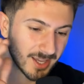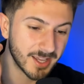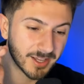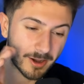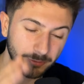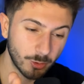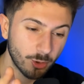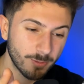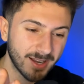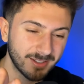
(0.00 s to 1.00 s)
I've talked about
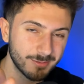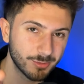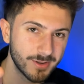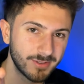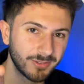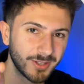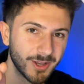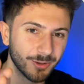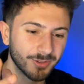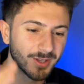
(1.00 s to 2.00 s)
this in previous videos.